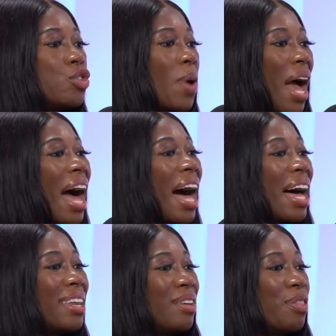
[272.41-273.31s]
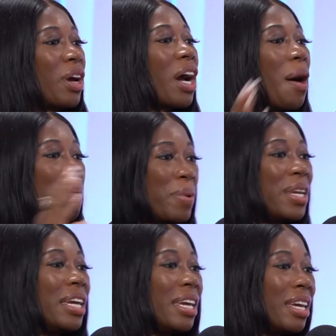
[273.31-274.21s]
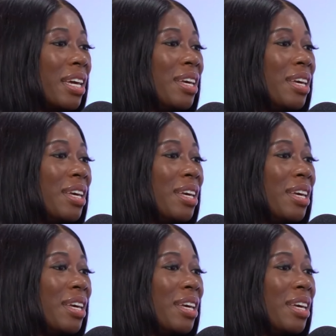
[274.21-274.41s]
you had the company,